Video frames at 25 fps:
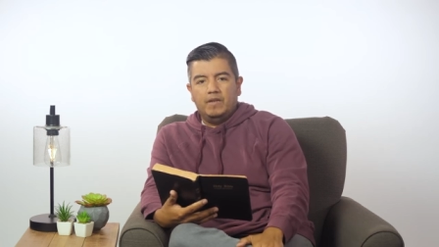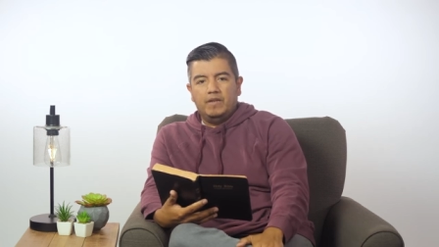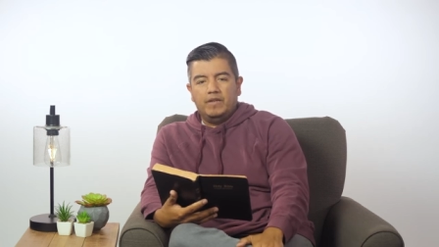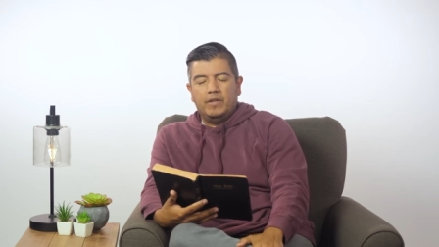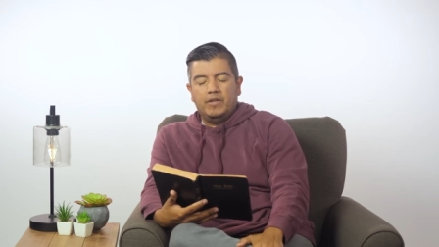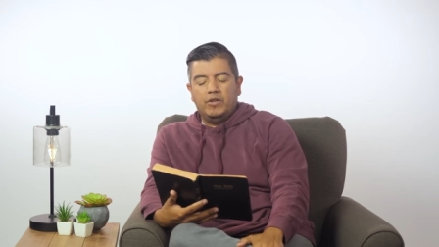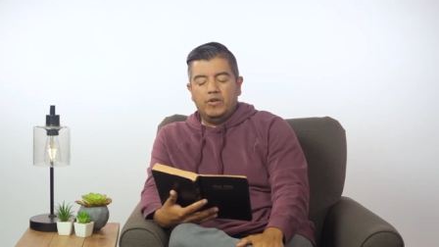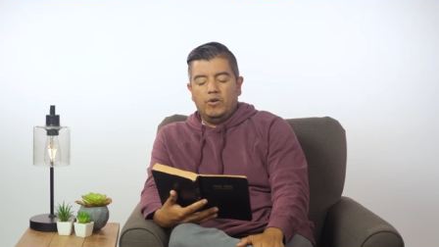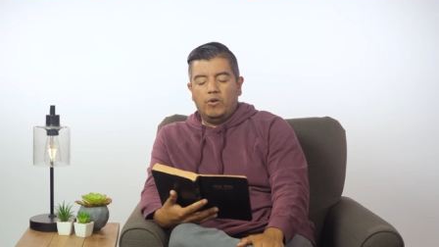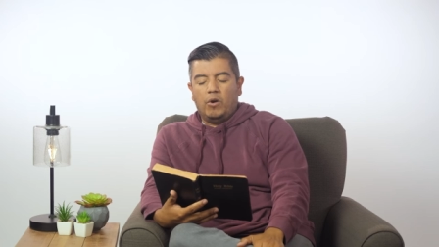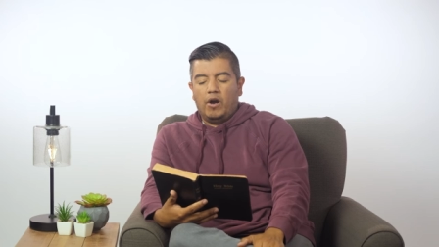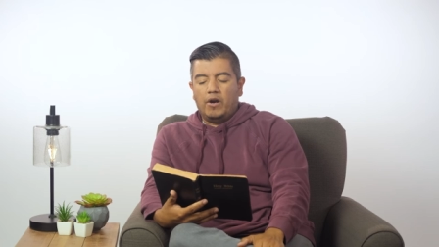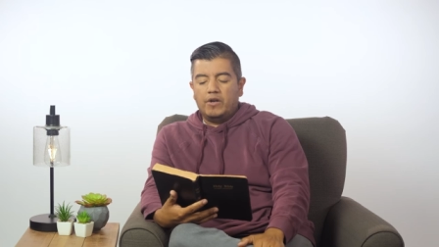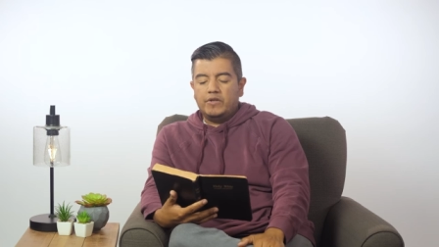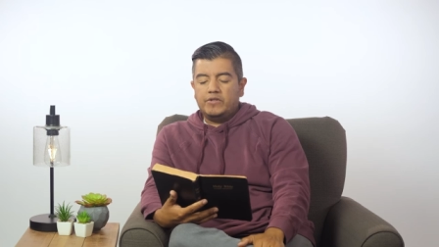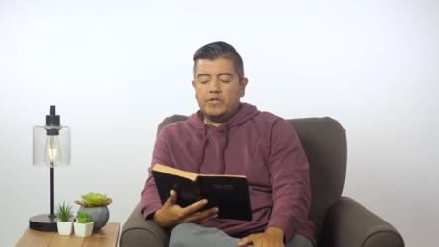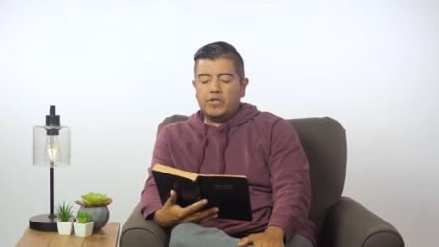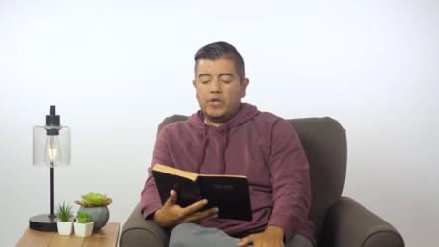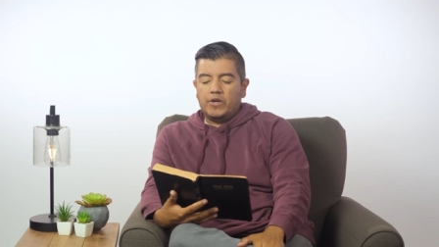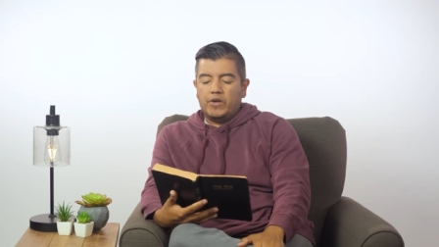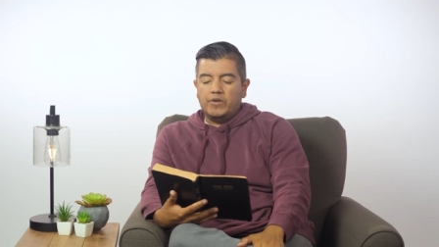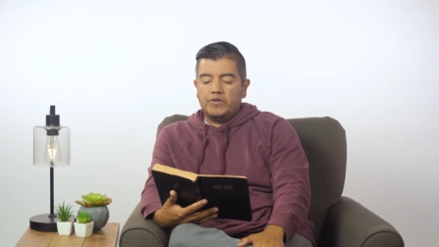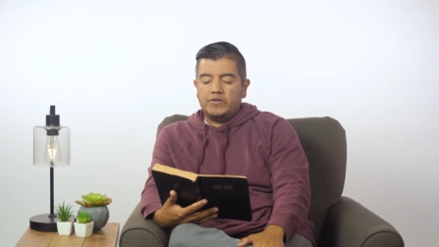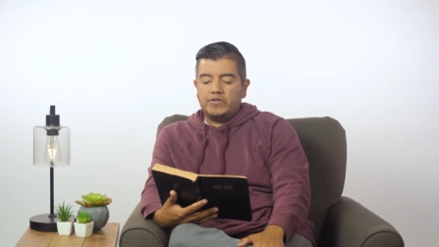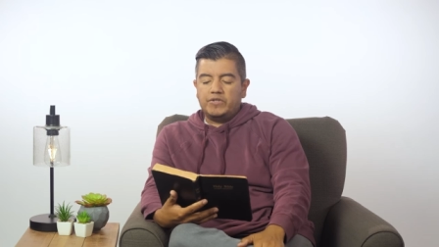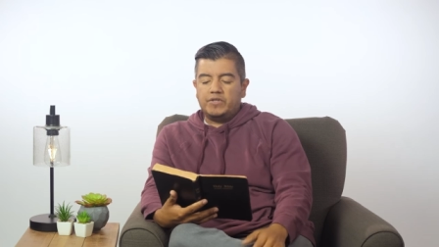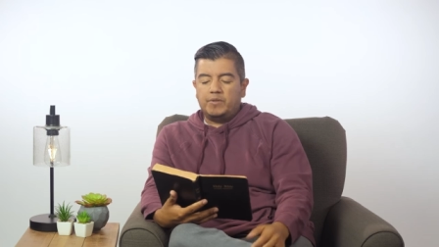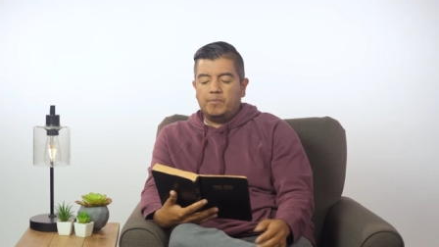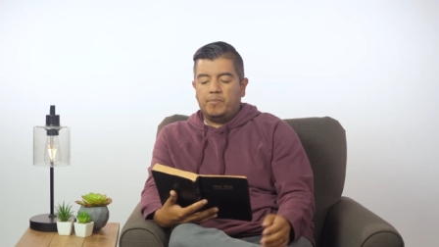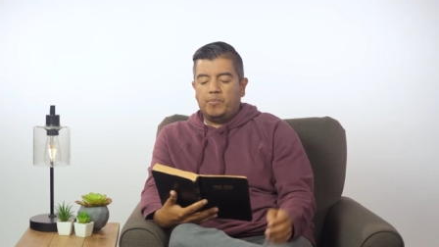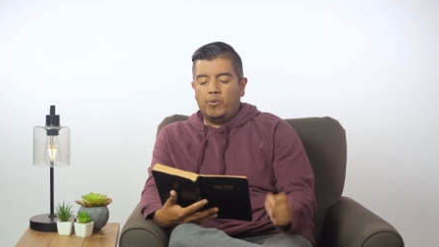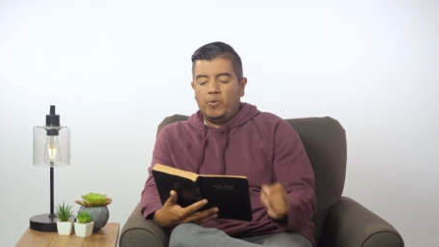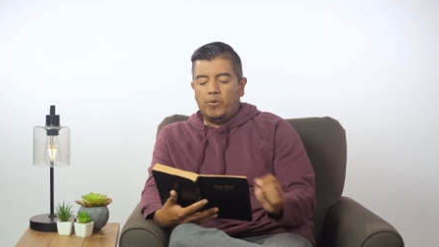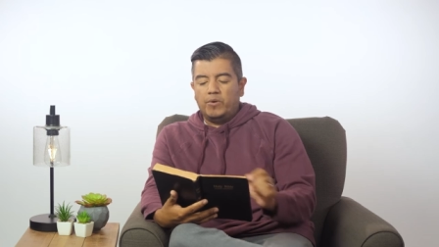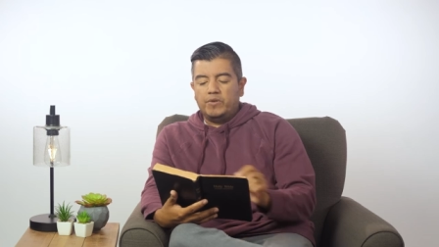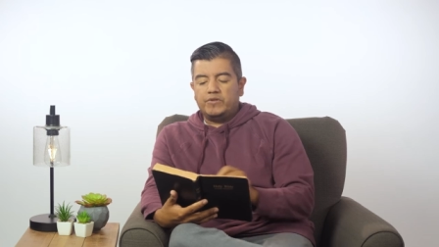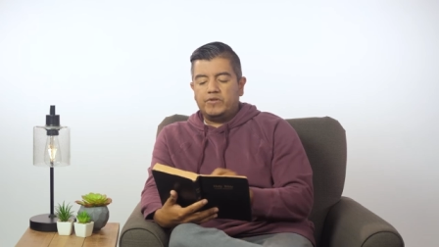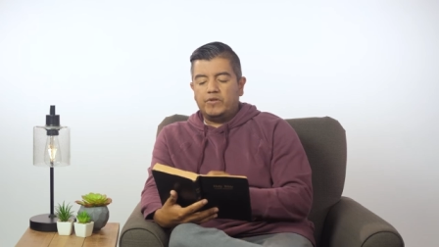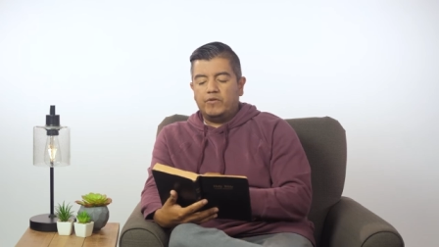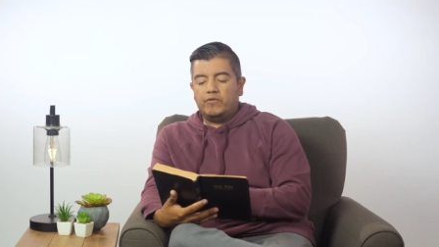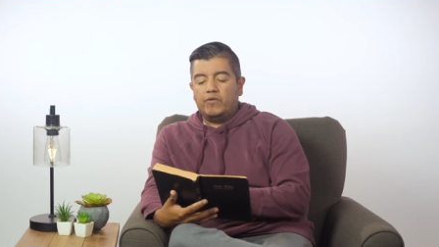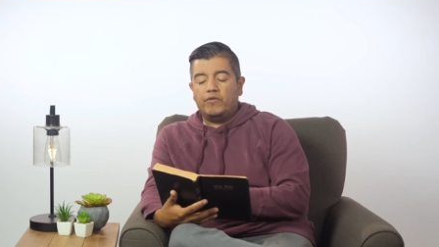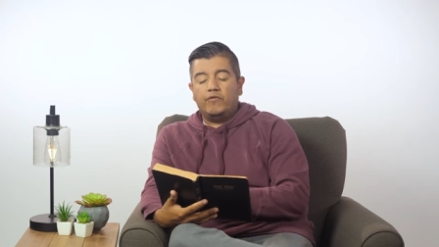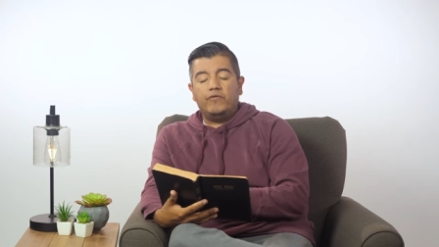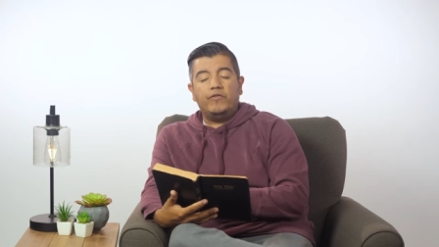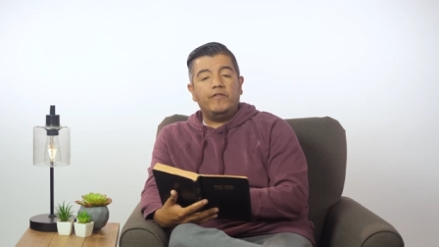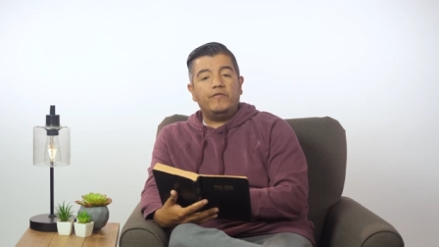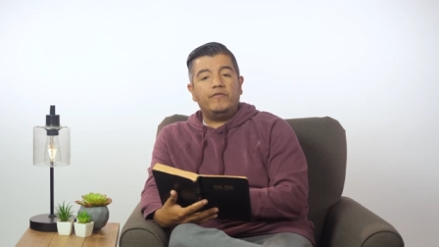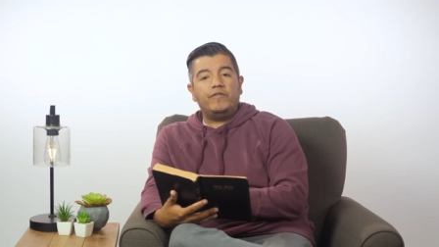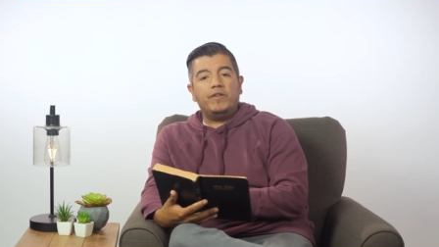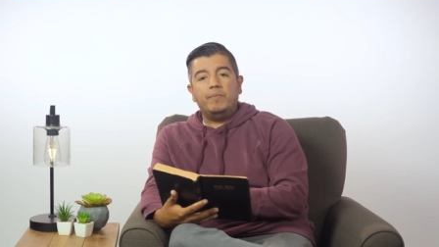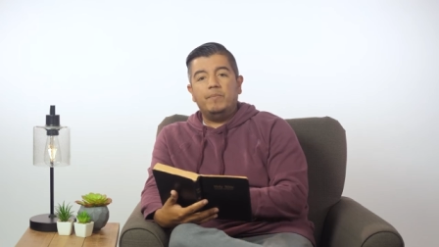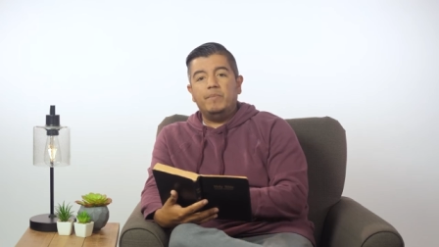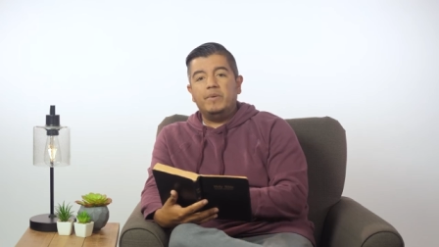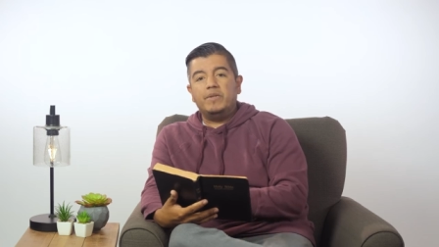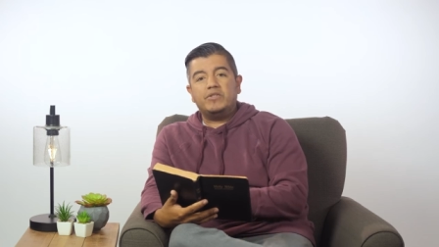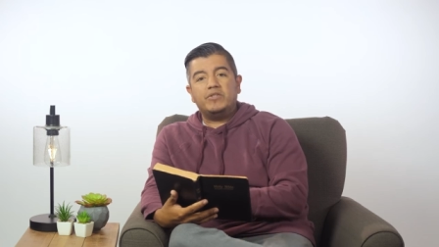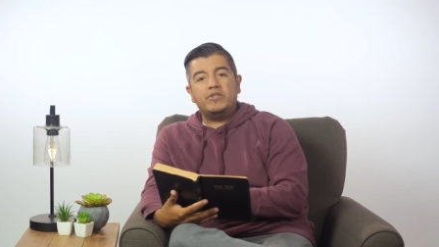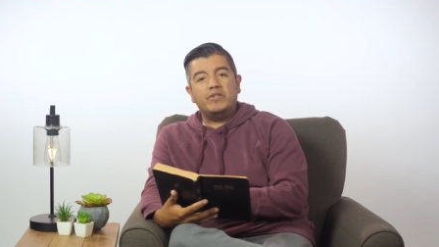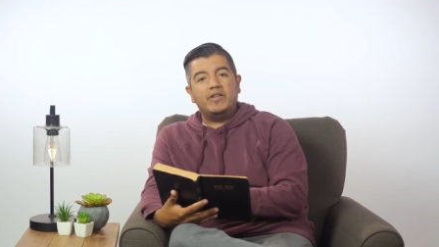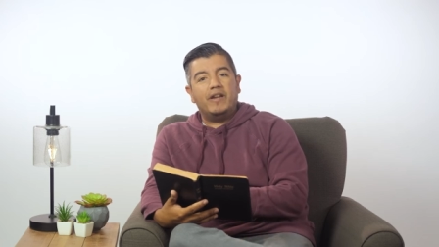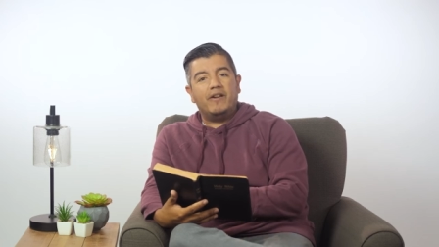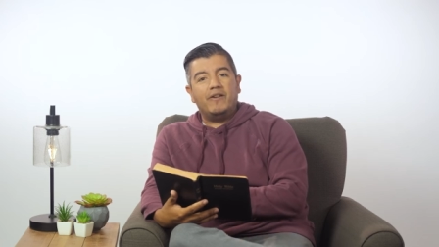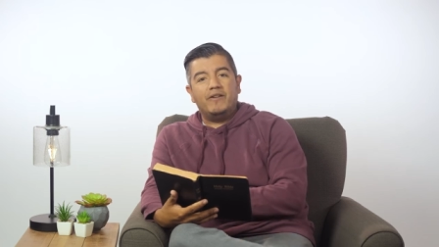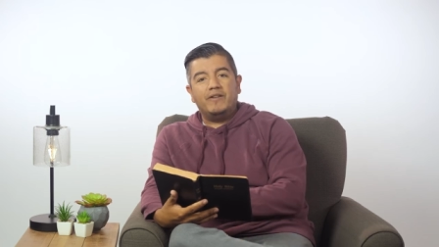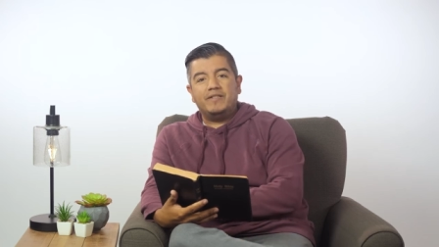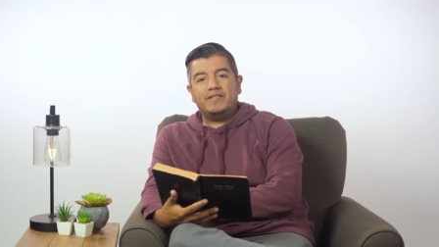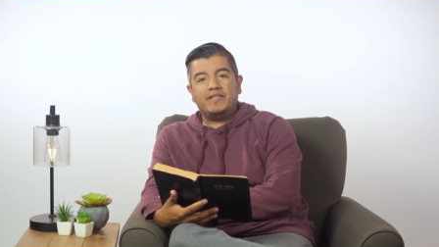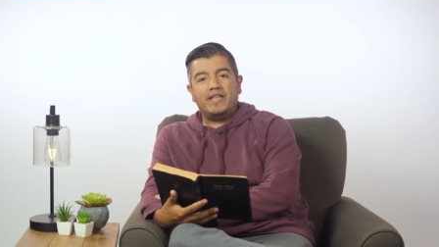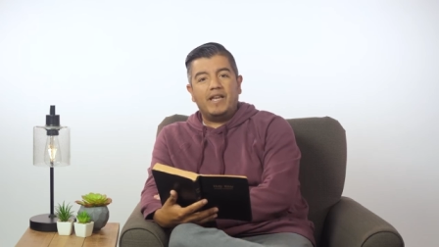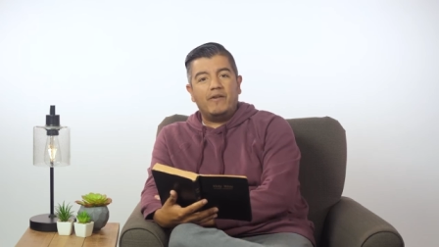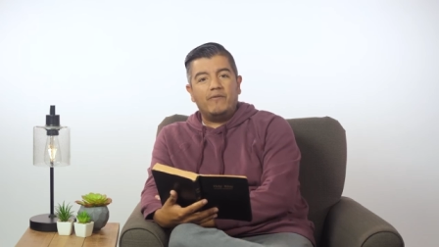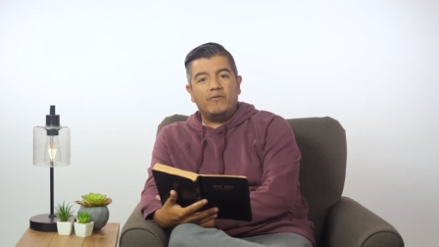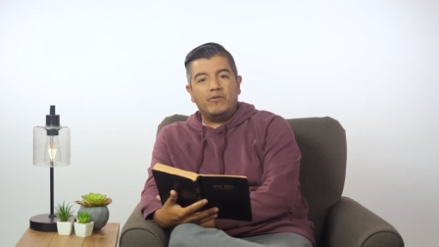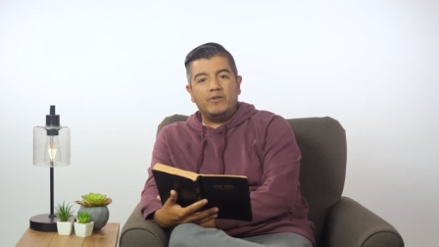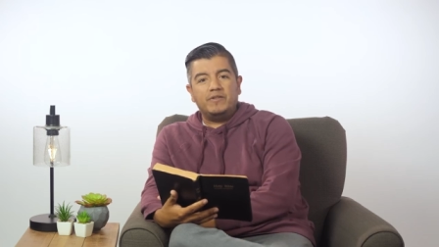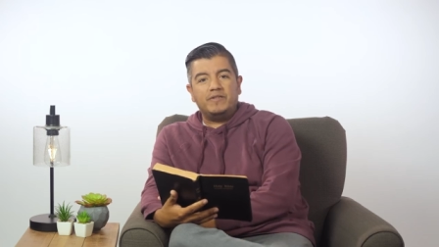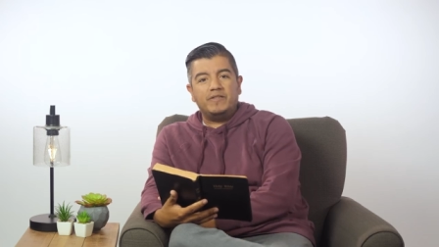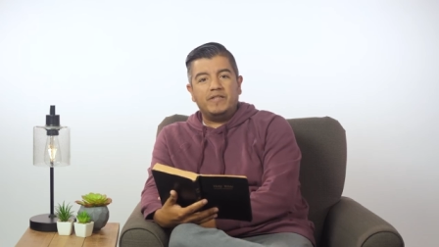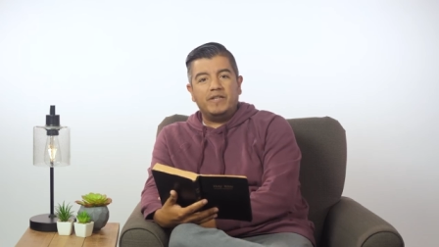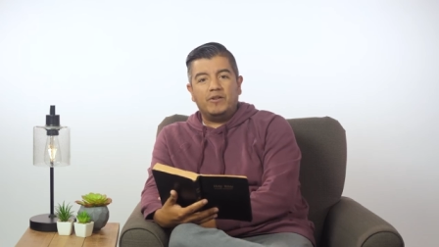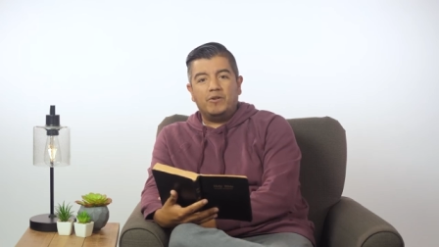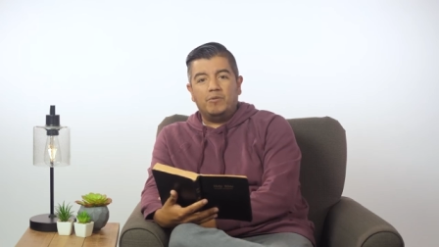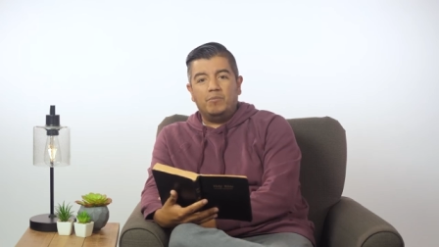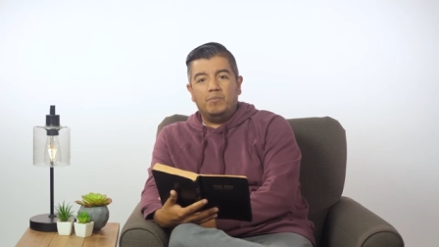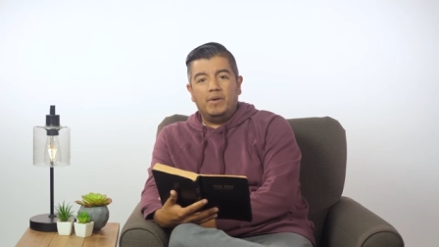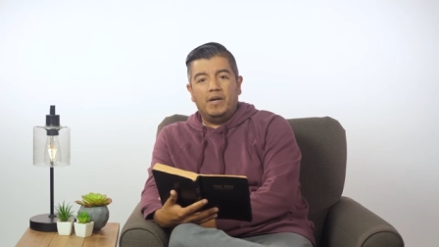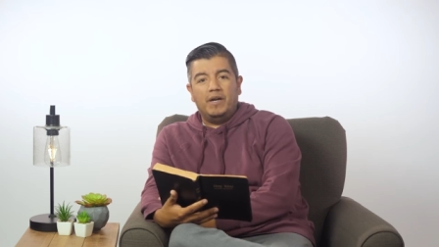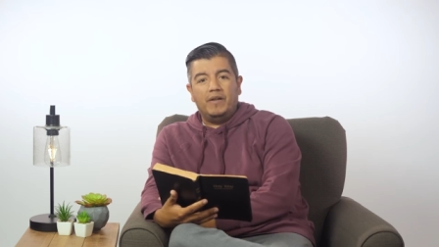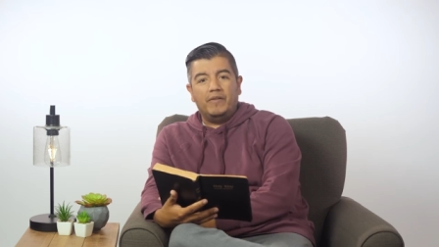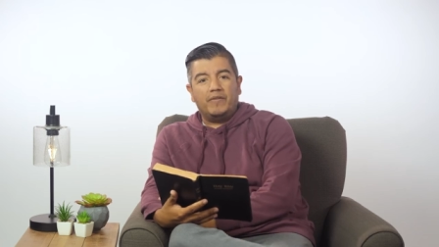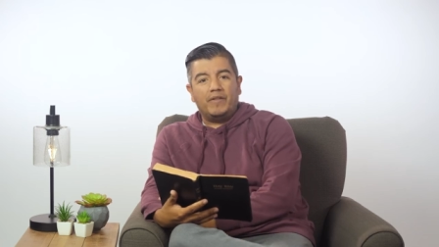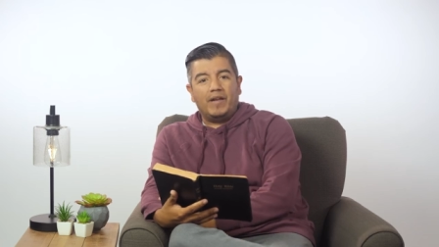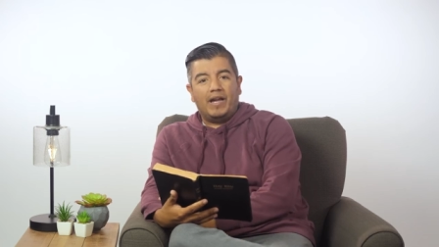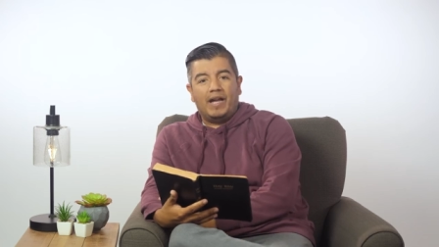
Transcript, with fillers: You know, our church supports over 50 missionaries every single month.